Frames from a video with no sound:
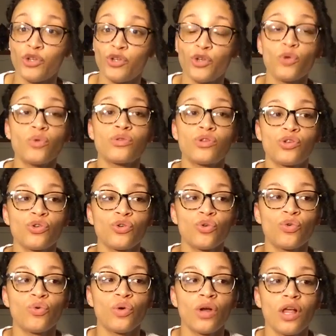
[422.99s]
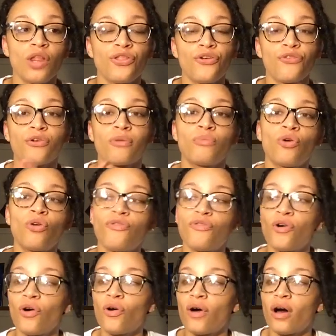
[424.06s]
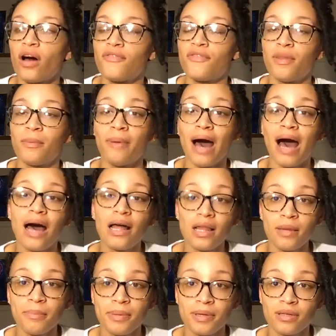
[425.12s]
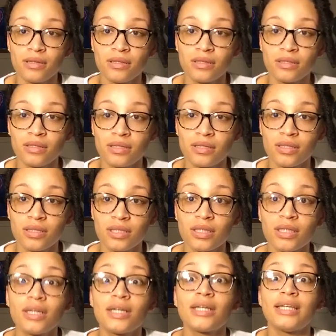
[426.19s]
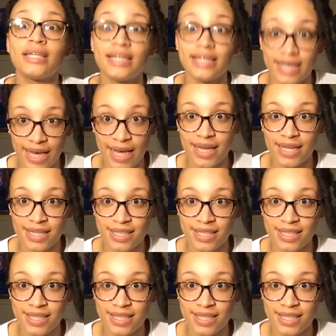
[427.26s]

due to the removal of the polyp. Yeah.